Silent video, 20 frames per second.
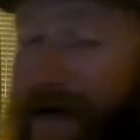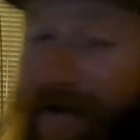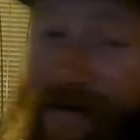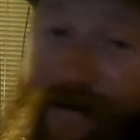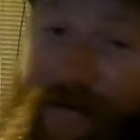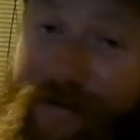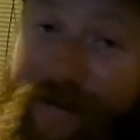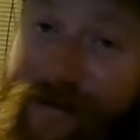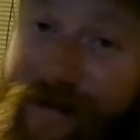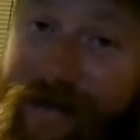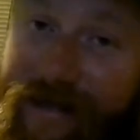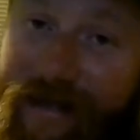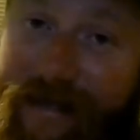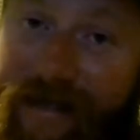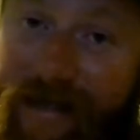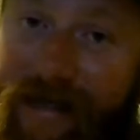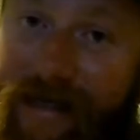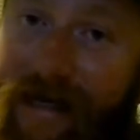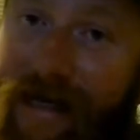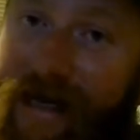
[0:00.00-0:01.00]
really it.
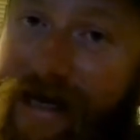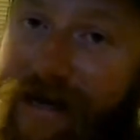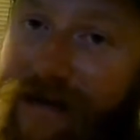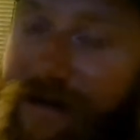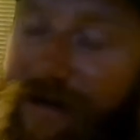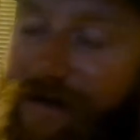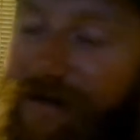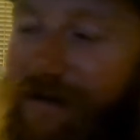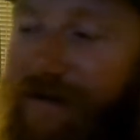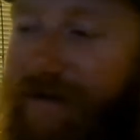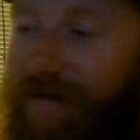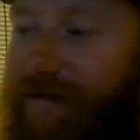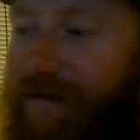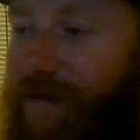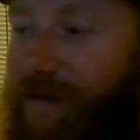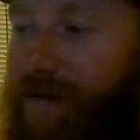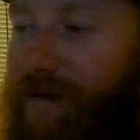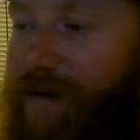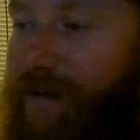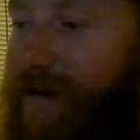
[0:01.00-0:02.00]
Those are the 4
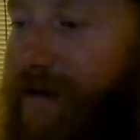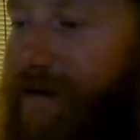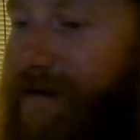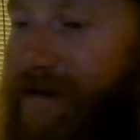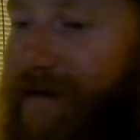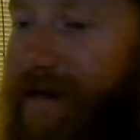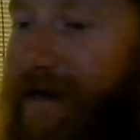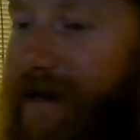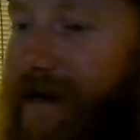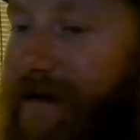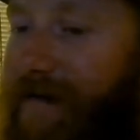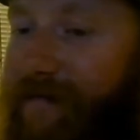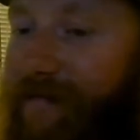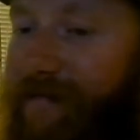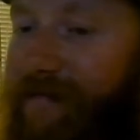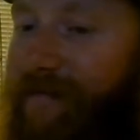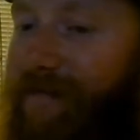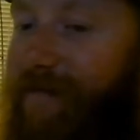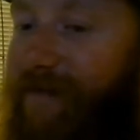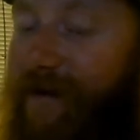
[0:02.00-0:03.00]
things that I
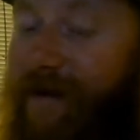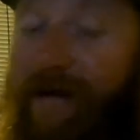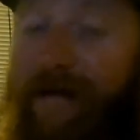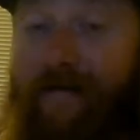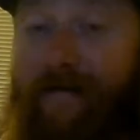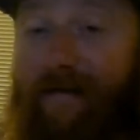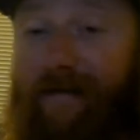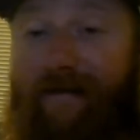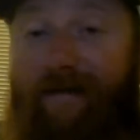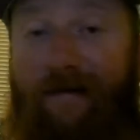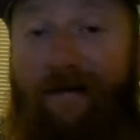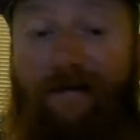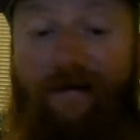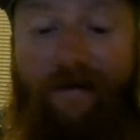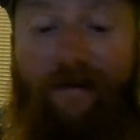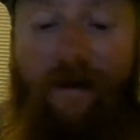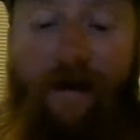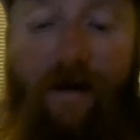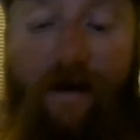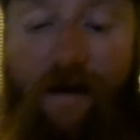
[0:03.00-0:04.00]
freaking love.
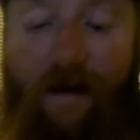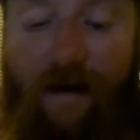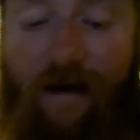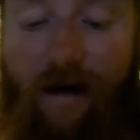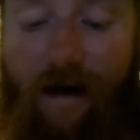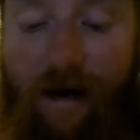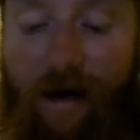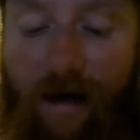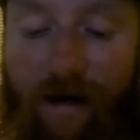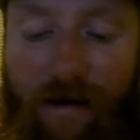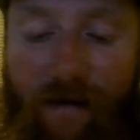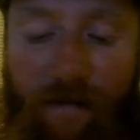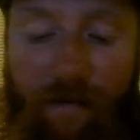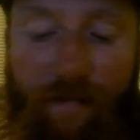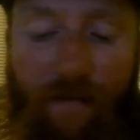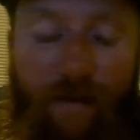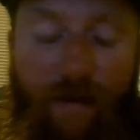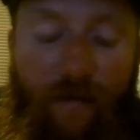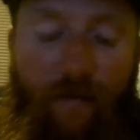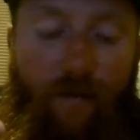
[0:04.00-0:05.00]

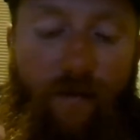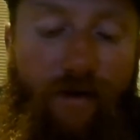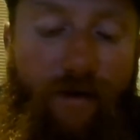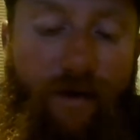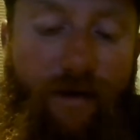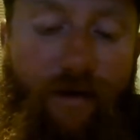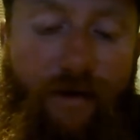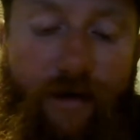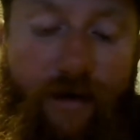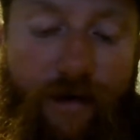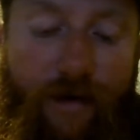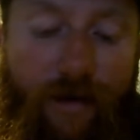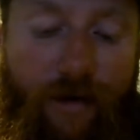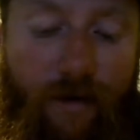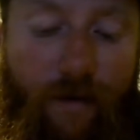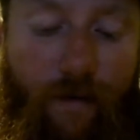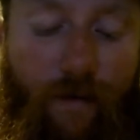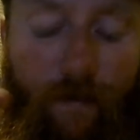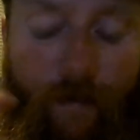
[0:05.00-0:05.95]
But really, you can go